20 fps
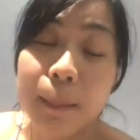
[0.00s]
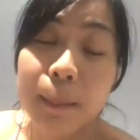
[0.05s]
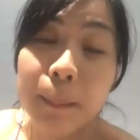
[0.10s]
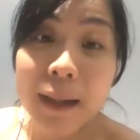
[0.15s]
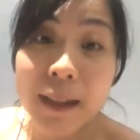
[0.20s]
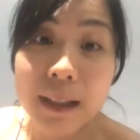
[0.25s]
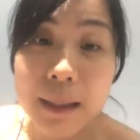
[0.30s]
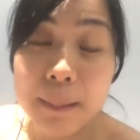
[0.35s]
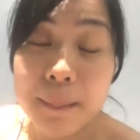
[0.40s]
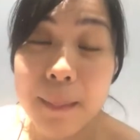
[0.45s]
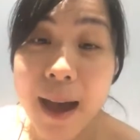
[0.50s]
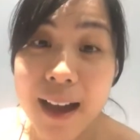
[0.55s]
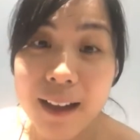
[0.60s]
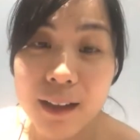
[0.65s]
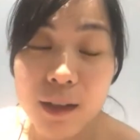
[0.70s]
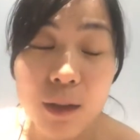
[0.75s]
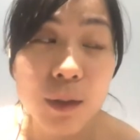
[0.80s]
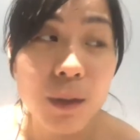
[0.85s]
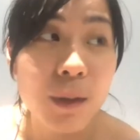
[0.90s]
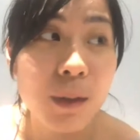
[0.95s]
money
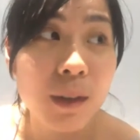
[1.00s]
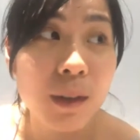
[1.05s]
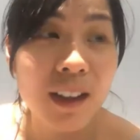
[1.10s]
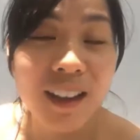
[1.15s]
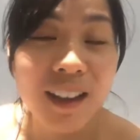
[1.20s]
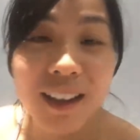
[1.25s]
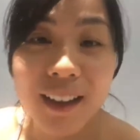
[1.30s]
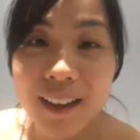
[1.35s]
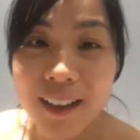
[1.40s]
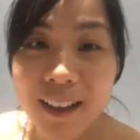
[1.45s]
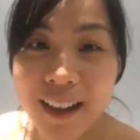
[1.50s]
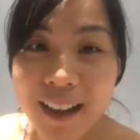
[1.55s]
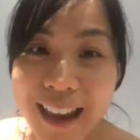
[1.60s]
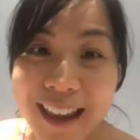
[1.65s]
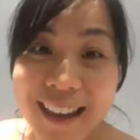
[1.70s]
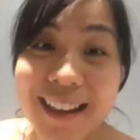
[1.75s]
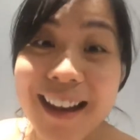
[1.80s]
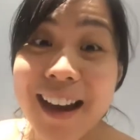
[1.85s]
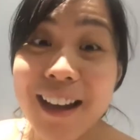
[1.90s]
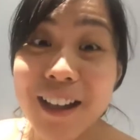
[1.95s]
back to her
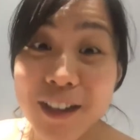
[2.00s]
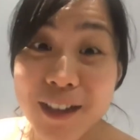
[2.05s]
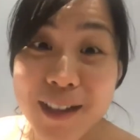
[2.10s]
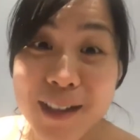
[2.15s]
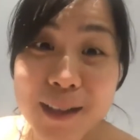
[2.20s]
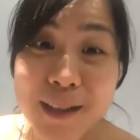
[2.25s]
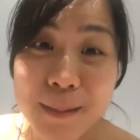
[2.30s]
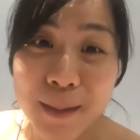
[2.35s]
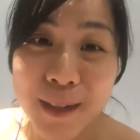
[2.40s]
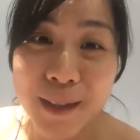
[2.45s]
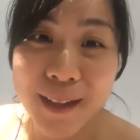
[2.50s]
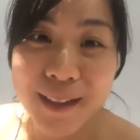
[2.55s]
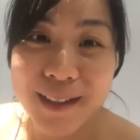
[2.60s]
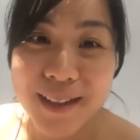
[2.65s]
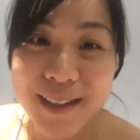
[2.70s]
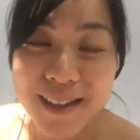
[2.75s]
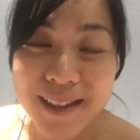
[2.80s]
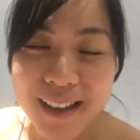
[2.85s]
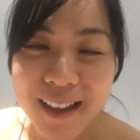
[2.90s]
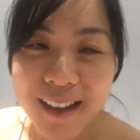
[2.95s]
8 other
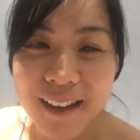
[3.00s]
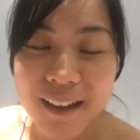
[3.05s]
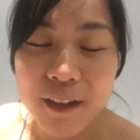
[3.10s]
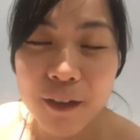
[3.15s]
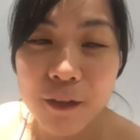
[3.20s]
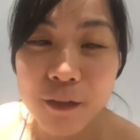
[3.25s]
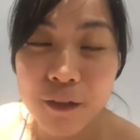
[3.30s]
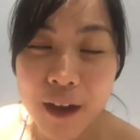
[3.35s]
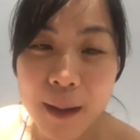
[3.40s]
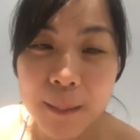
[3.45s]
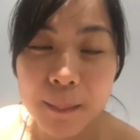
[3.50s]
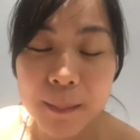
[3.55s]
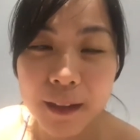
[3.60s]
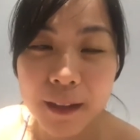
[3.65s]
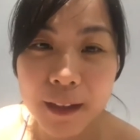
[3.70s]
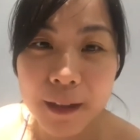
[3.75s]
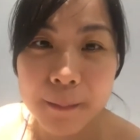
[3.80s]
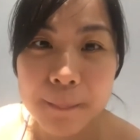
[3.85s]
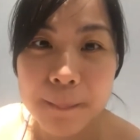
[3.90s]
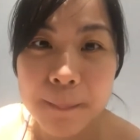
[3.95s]
siblings and her
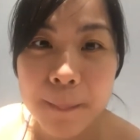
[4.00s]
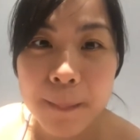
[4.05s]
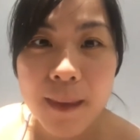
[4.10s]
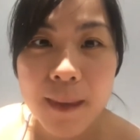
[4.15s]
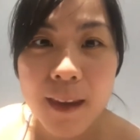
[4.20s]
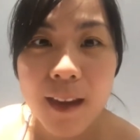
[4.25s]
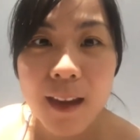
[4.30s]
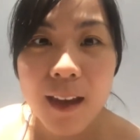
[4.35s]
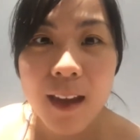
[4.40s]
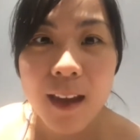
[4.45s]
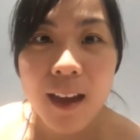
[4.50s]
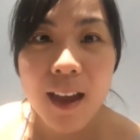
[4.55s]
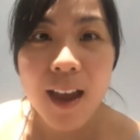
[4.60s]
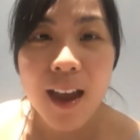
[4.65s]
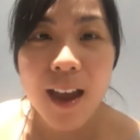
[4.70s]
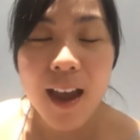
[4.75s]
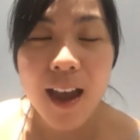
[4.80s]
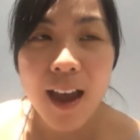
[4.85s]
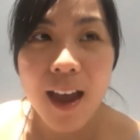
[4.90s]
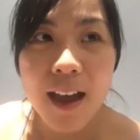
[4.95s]
family.
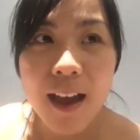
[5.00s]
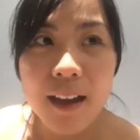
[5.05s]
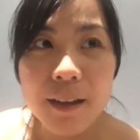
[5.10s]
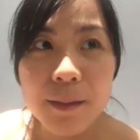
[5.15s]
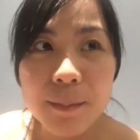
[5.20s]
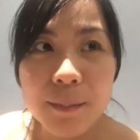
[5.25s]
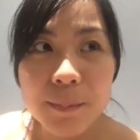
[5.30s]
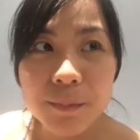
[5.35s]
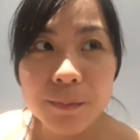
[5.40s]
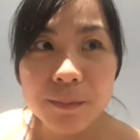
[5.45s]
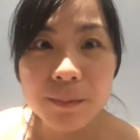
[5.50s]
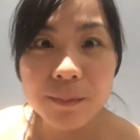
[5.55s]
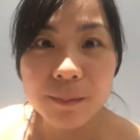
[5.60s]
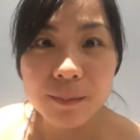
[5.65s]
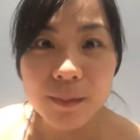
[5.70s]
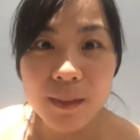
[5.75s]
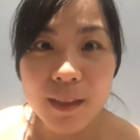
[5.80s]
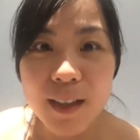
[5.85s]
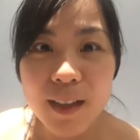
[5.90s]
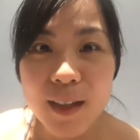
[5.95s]
And
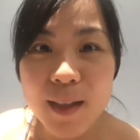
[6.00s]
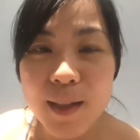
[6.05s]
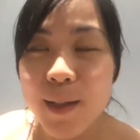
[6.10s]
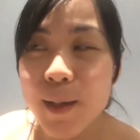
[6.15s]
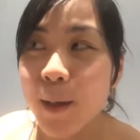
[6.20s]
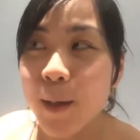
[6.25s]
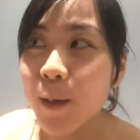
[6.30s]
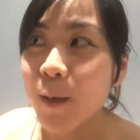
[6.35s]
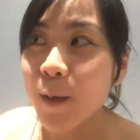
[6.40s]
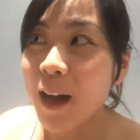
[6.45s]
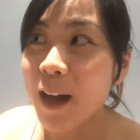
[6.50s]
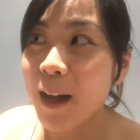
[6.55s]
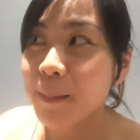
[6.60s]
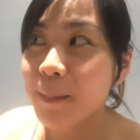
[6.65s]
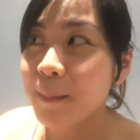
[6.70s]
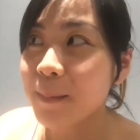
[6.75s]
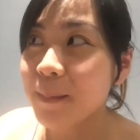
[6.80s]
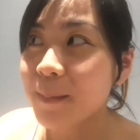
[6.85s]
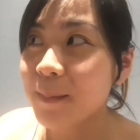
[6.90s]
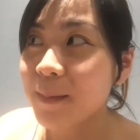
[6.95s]
so
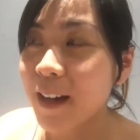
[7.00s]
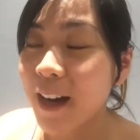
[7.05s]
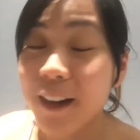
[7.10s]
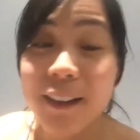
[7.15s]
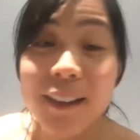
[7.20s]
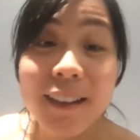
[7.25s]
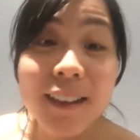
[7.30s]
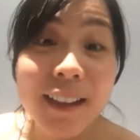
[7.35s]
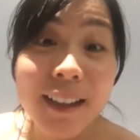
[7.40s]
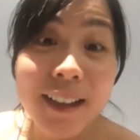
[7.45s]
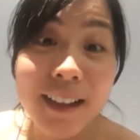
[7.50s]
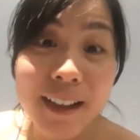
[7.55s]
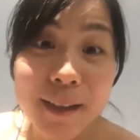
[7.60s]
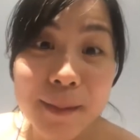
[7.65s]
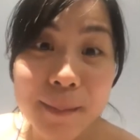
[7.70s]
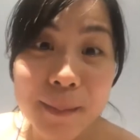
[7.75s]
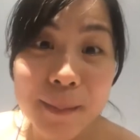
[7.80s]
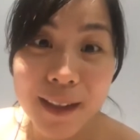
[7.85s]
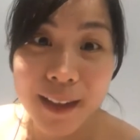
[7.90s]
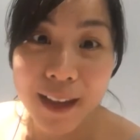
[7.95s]
I'm currently
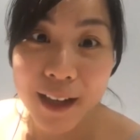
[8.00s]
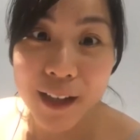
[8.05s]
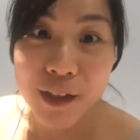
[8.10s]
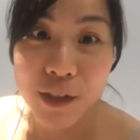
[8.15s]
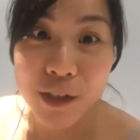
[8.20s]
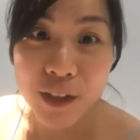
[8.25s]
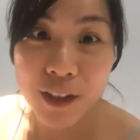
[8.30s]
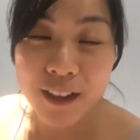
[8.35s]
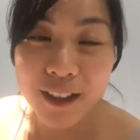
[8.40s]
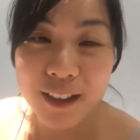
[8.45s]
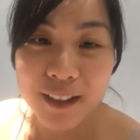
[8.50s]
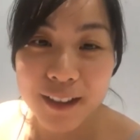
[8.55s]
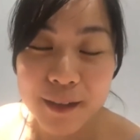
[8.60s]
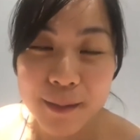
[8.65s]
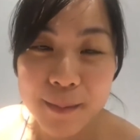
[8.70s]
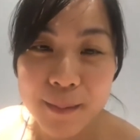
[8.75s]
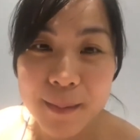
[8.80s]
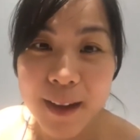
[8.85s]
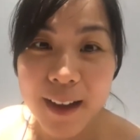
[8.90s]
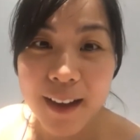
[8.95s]
in Malaysia,
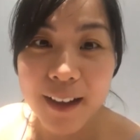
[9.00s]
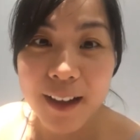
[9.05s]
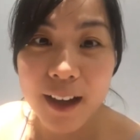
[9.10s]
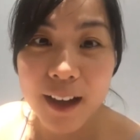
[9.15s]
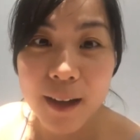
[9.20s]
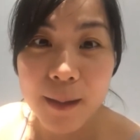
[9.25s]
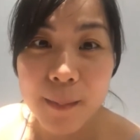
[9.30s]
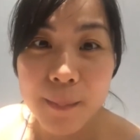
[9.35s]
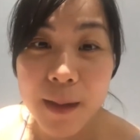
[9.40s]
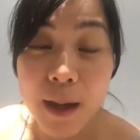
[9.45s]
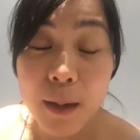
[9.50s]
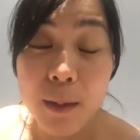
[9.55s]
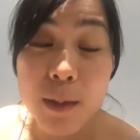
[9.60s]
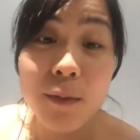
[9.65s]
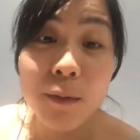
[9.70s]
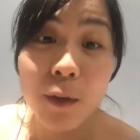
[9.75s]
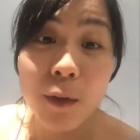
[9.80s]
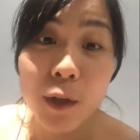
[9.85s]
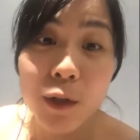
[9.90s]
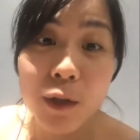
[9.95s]
but I was
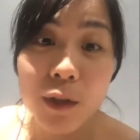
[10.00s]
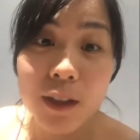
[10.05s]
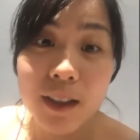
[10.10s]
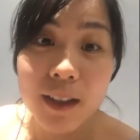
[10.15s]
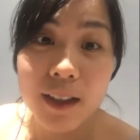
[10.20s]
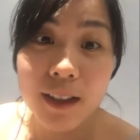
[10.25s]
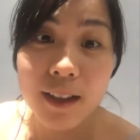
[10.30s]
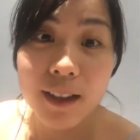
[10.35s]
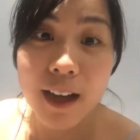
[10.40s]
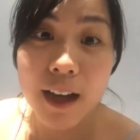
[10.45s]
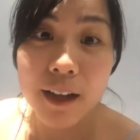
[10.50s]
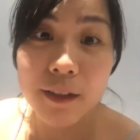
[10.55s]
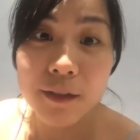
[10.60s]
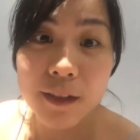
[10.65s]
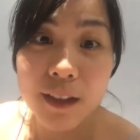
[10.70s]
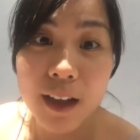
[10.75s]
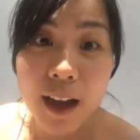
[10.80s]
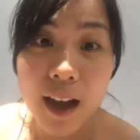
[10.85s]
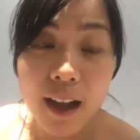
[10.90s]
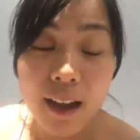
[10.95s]
fortunate enough
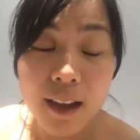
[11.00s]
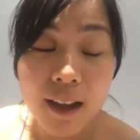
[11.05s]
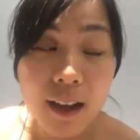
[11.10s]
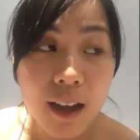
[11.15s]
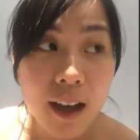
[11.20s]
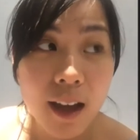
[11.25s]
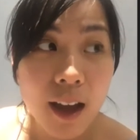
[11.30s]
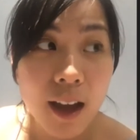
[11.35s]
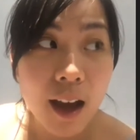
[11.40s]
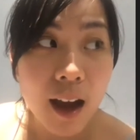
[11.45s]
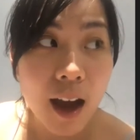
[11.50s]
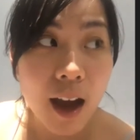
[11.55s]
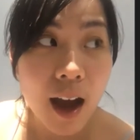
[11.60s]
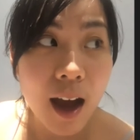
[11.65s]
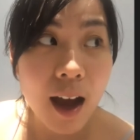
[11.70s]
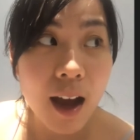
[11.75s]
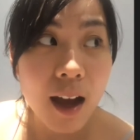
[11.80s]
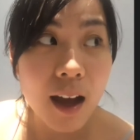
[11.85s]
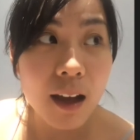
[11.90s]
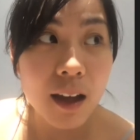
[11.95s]
that
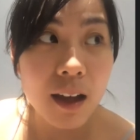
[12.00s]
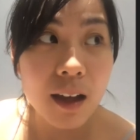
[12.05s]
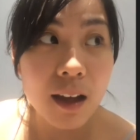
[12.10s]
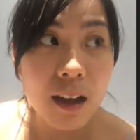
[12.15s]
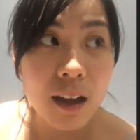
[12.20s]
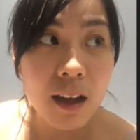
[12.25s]
I,